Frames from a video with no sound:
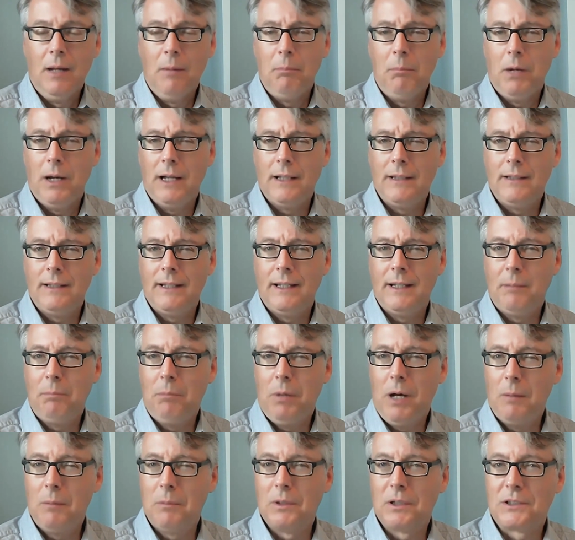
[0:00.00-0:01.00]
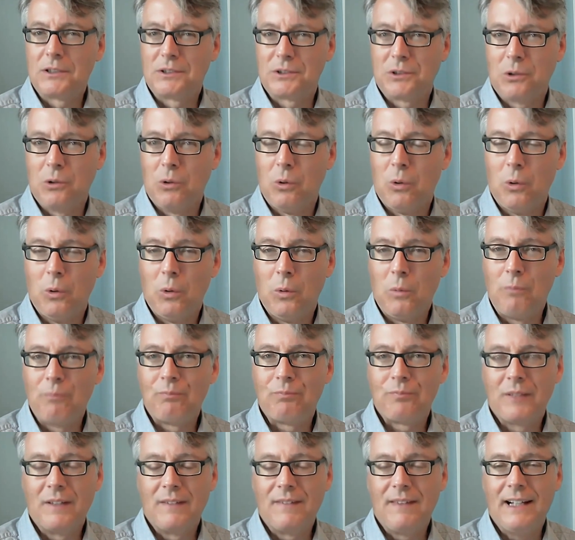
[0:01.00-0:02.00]
But in a public school,
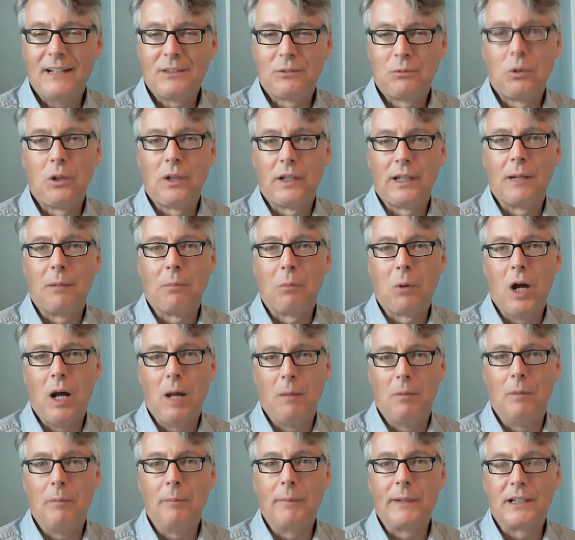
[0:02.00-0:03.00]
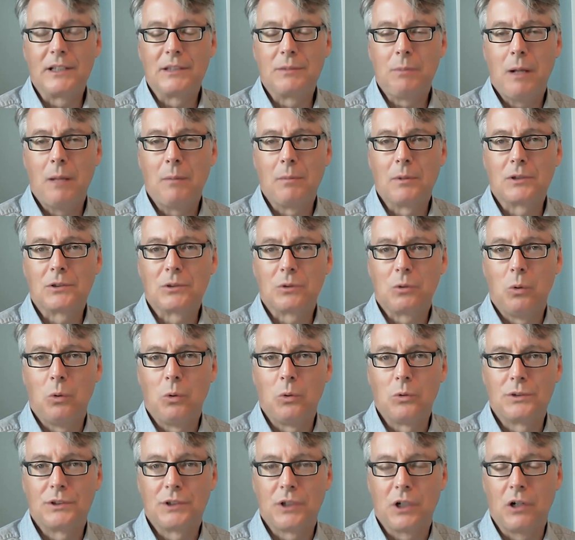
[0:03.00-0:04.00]
that's really a problem because public
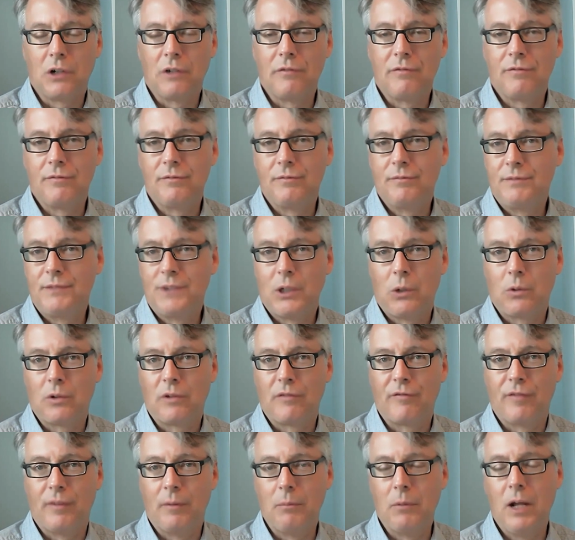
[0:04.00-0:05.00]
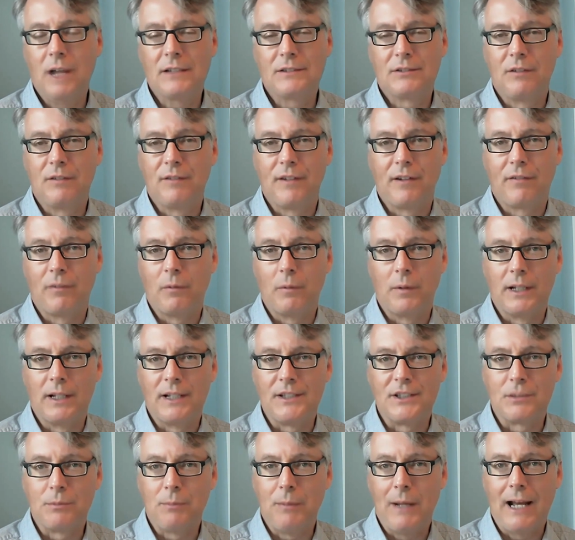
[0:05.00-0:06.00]
schools serve children from lots of different
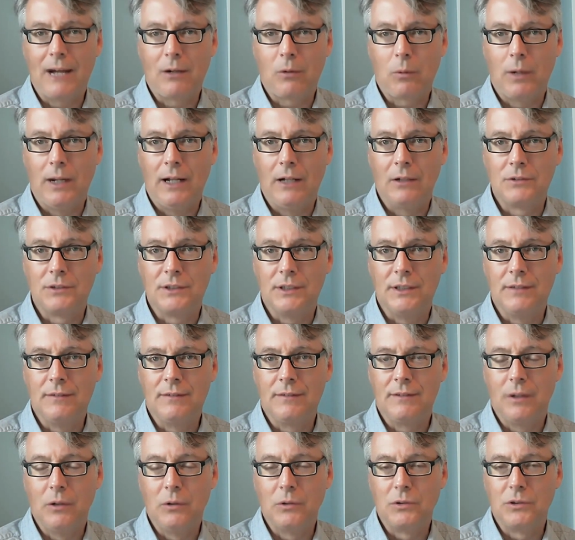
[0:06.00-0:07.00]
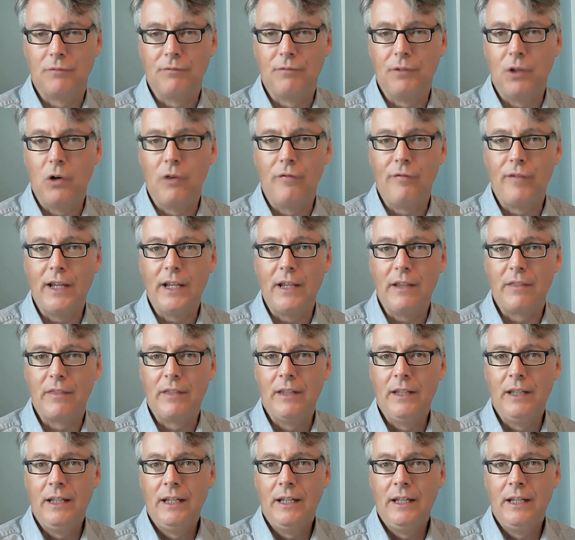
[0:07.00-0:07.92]
religious backgrounds and those of no faith.